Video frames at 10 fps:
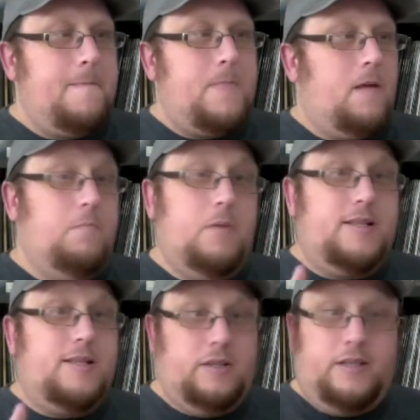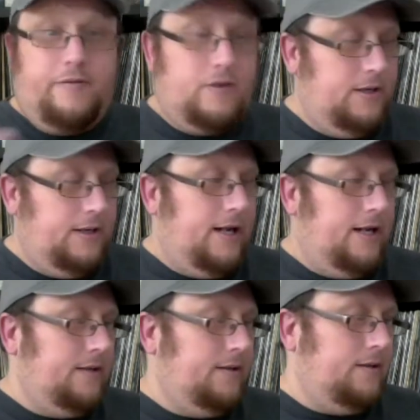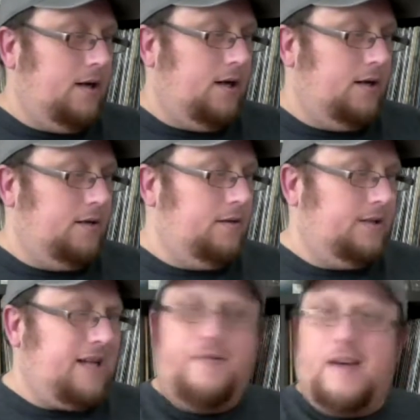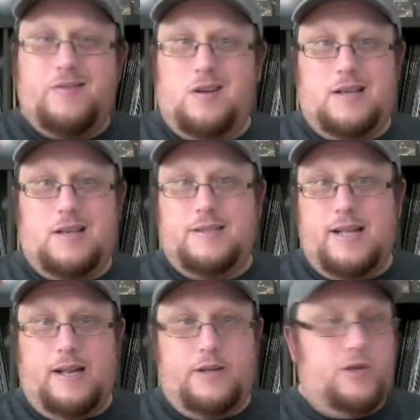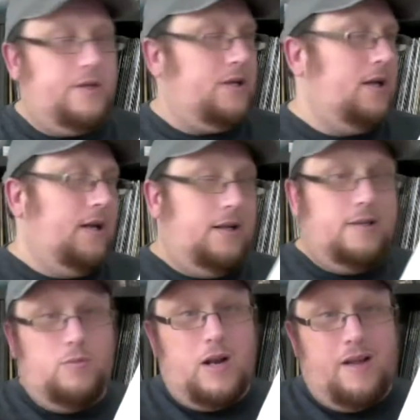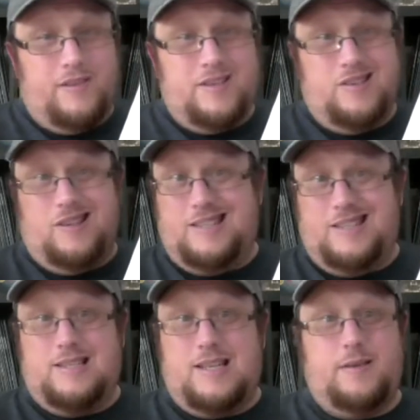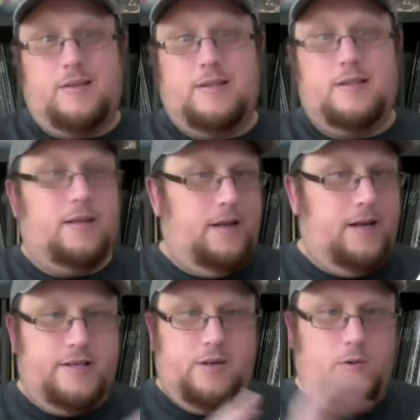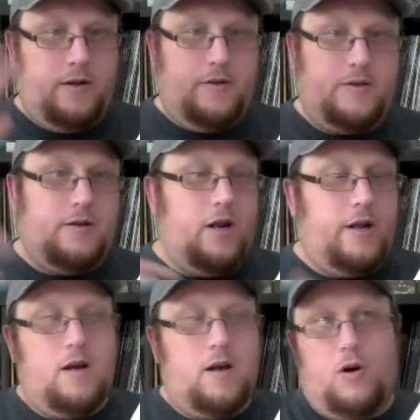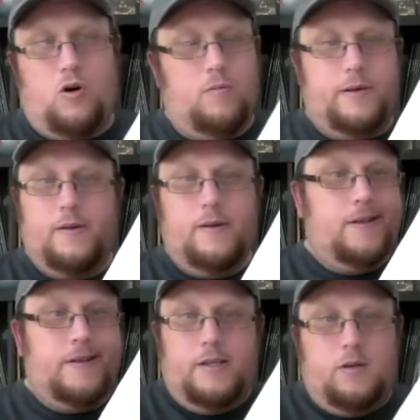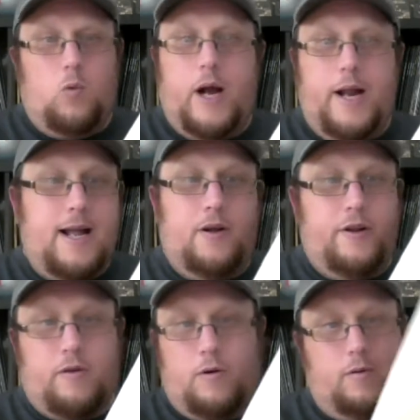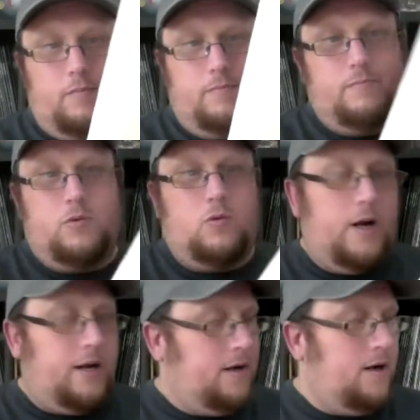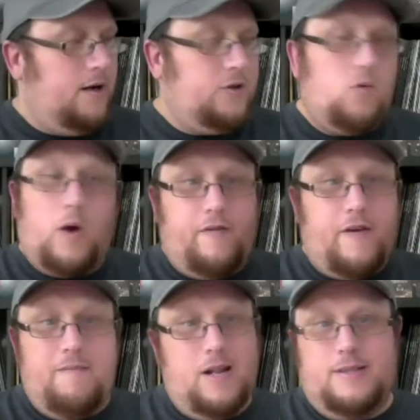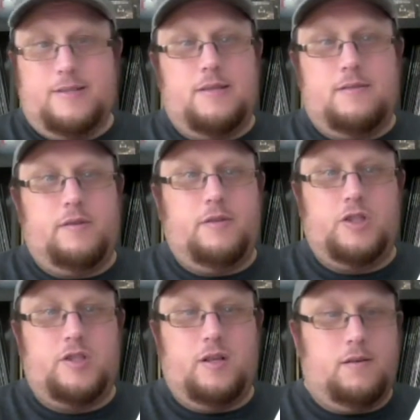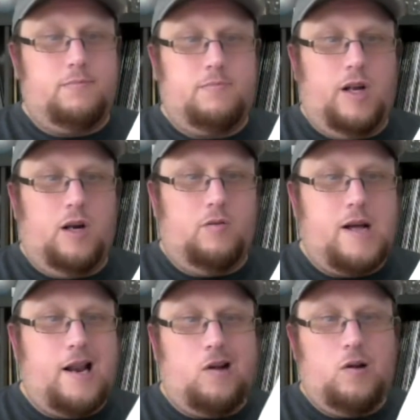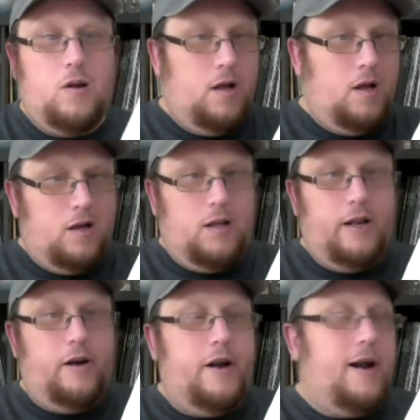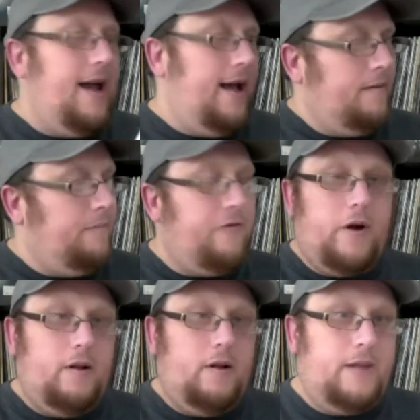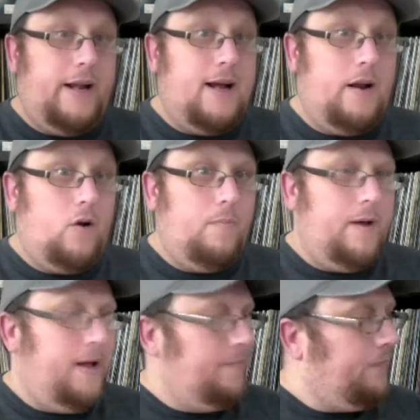but it's still different, and it's got five songs on it. It's 10 inches. This is one I've listened to like six times because it's an easy one to just, you know, you come home and wind down. You throw a quick 25 minutes just to, you know, kind of clear your head before you lay down and go to bed,